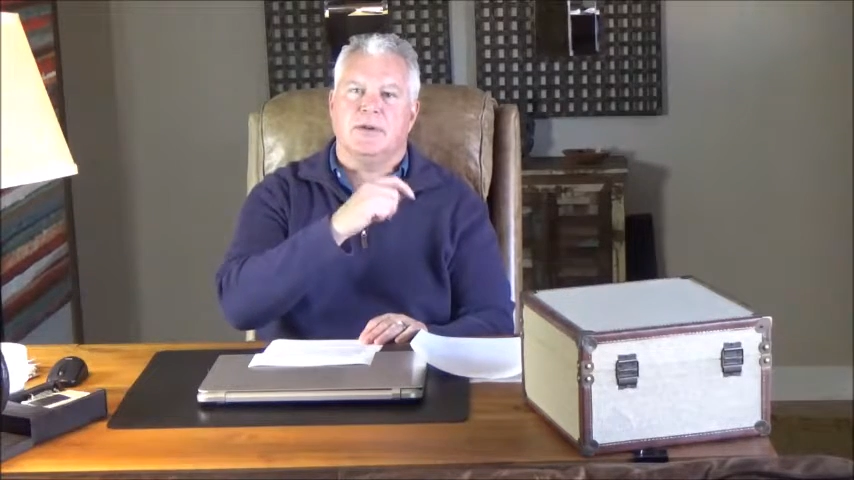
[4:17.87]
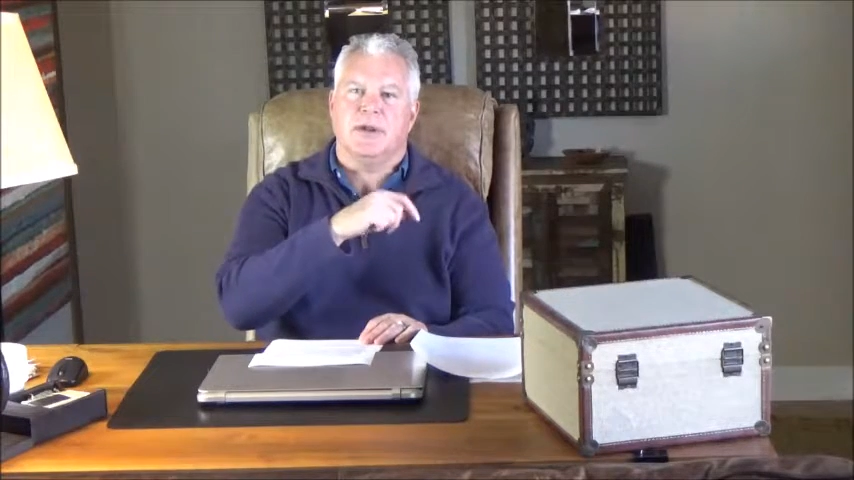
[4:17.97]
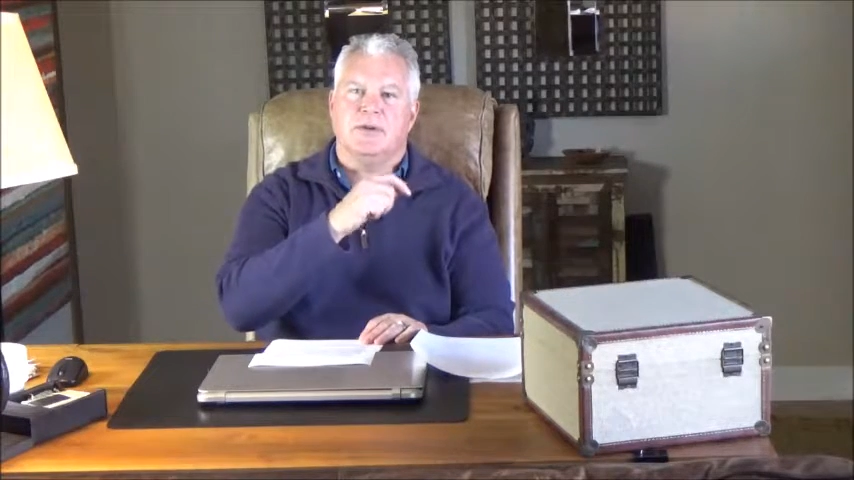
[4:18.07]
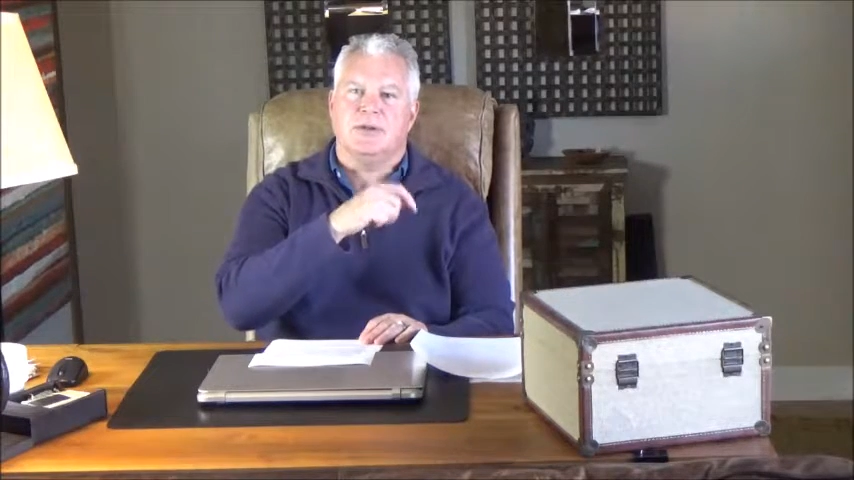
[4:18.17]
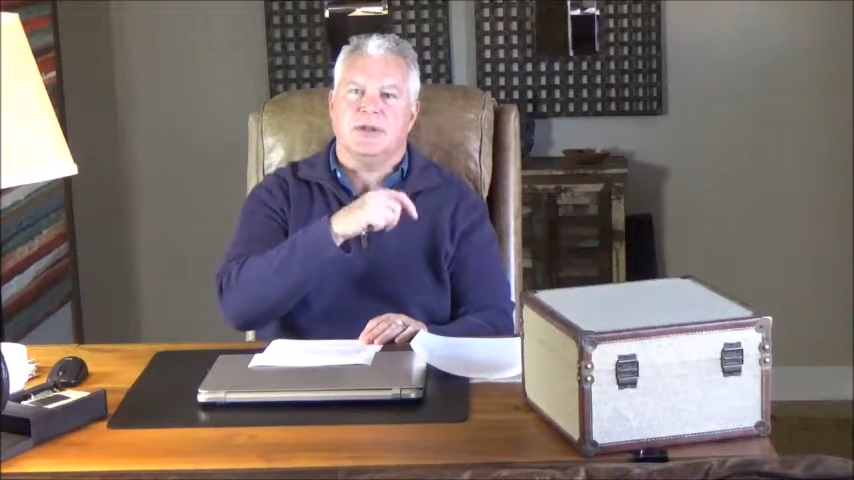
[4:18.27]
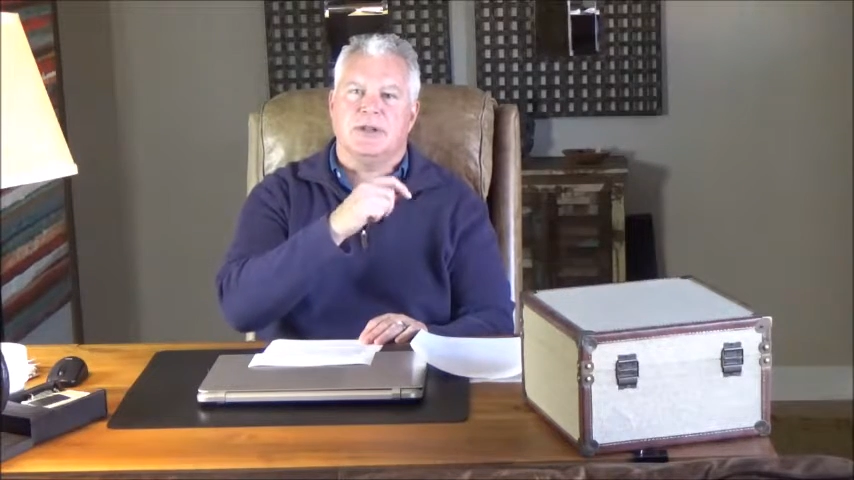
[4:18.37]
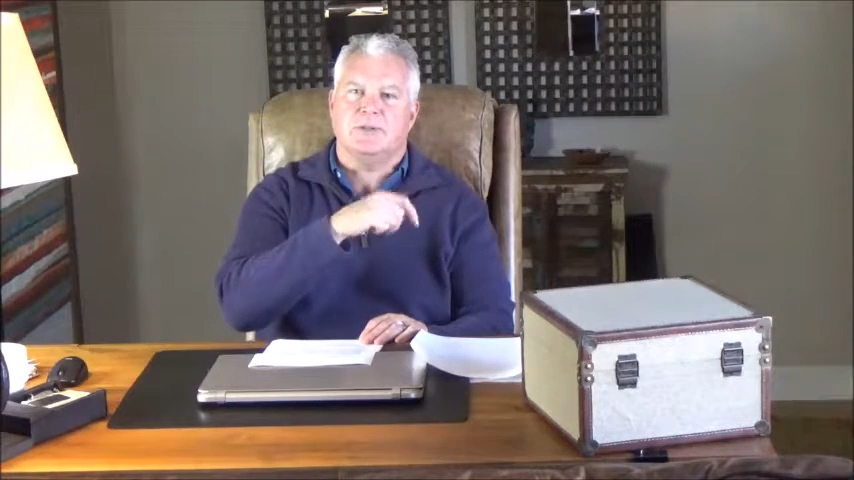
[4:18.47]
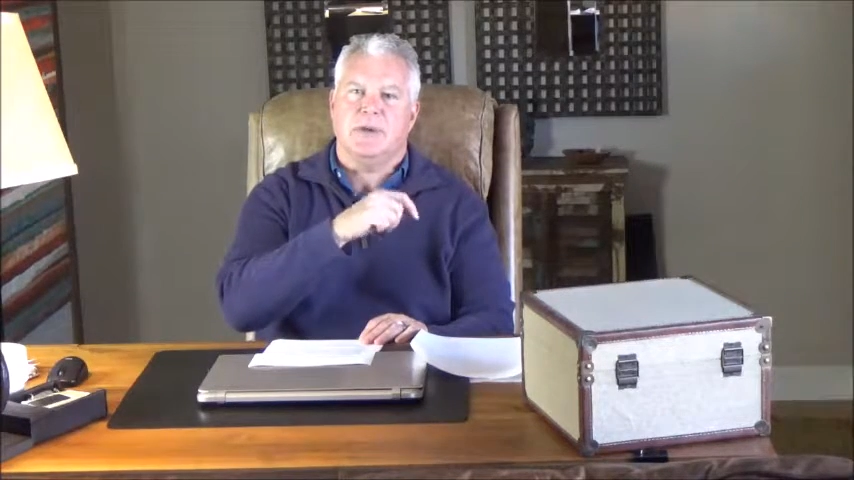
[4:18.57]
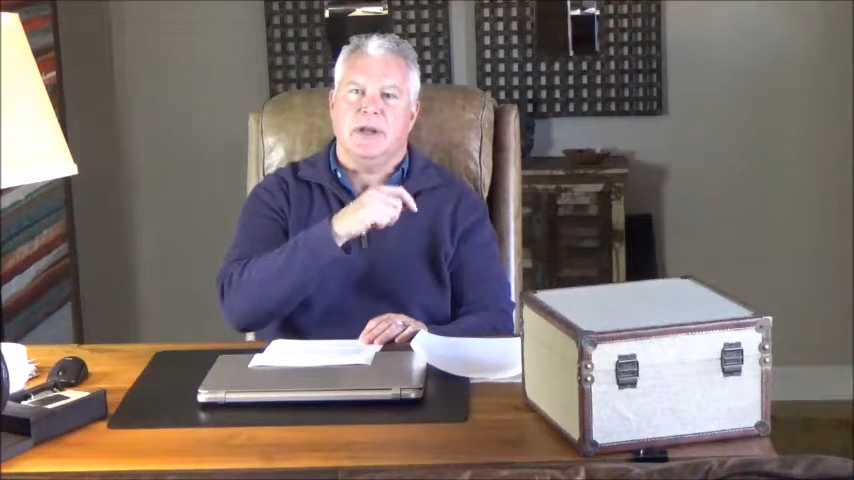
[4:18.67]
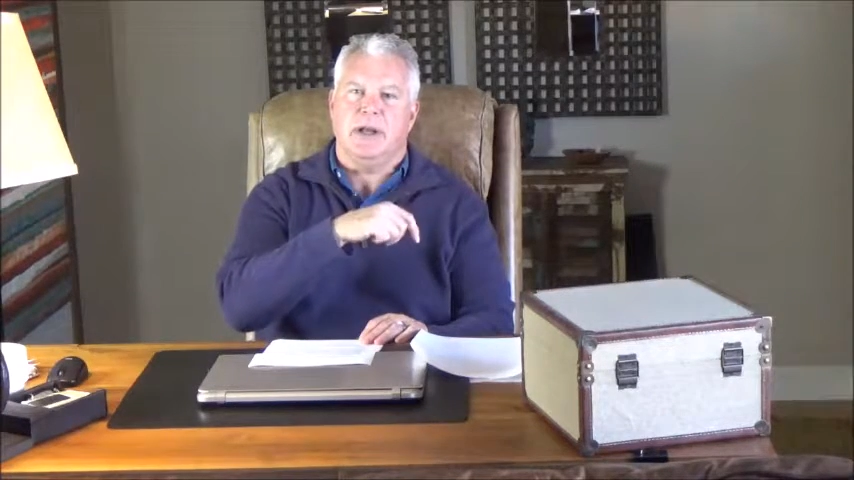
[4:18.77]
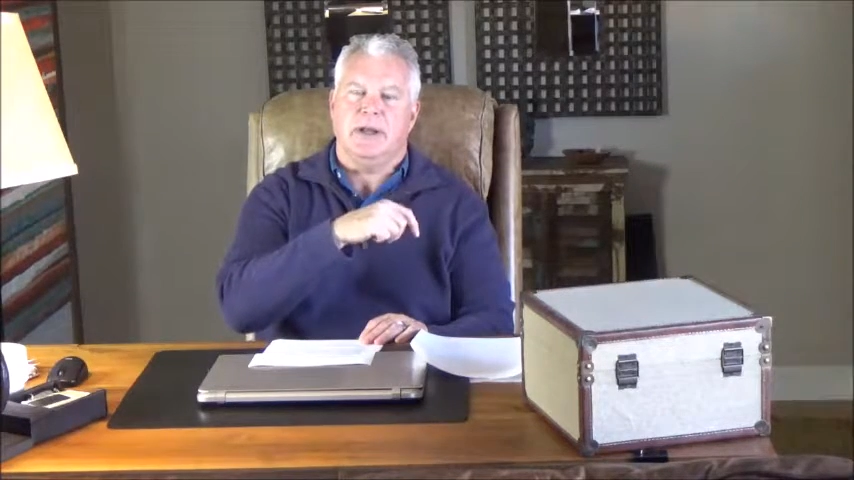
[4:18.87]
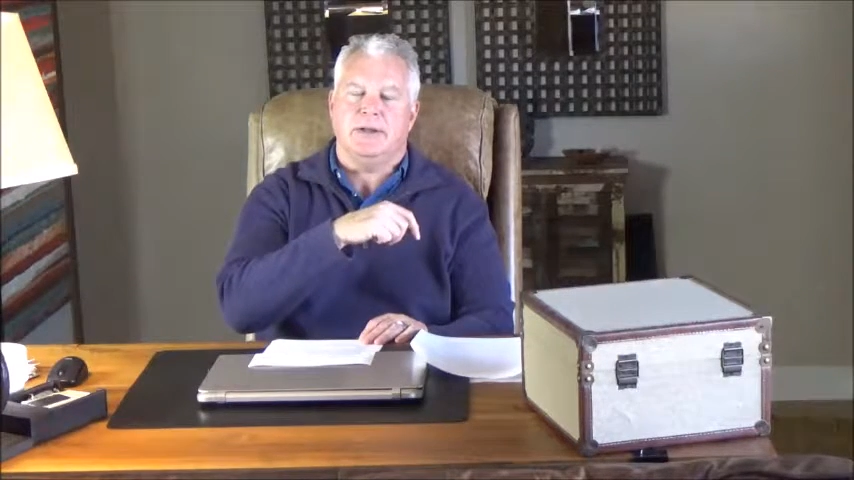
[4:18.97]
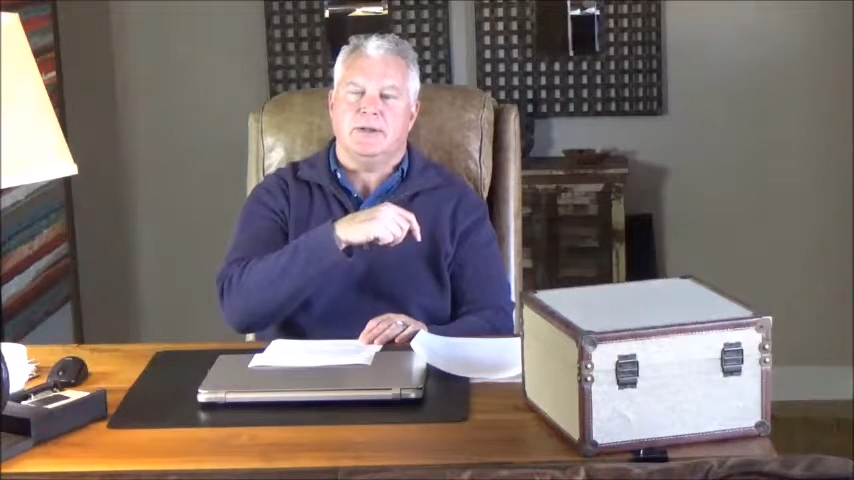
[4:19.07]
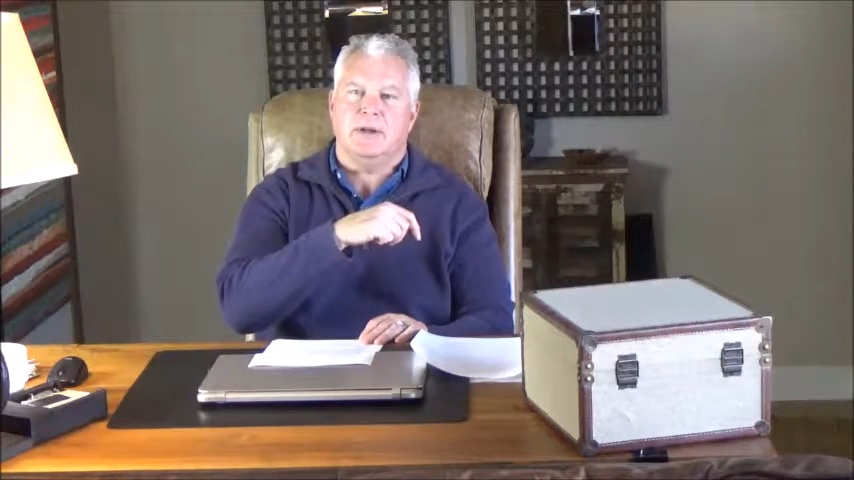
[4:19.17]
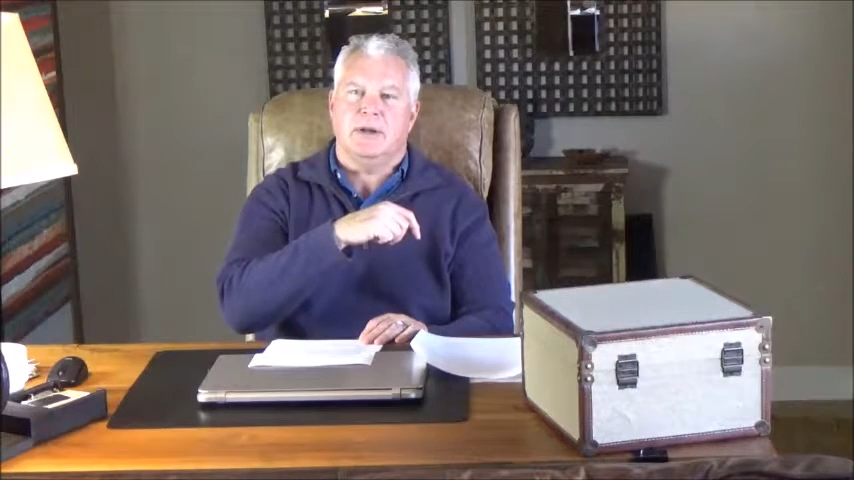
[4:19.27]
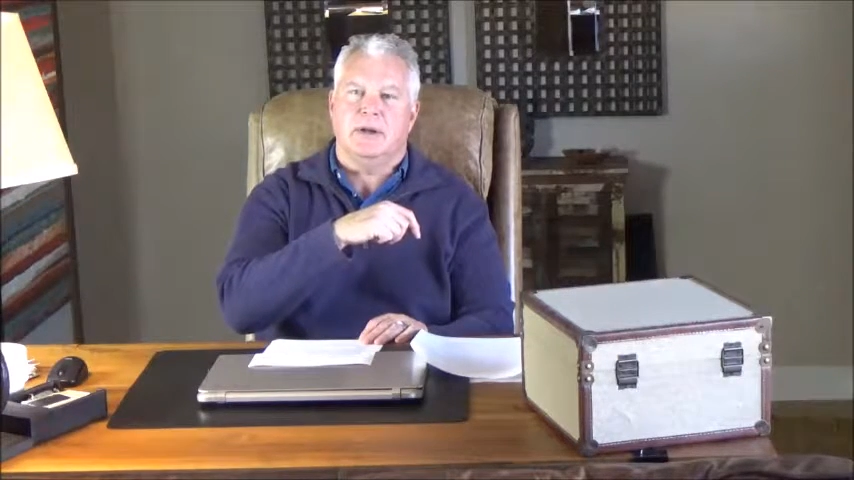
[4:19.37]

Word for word: those six pennies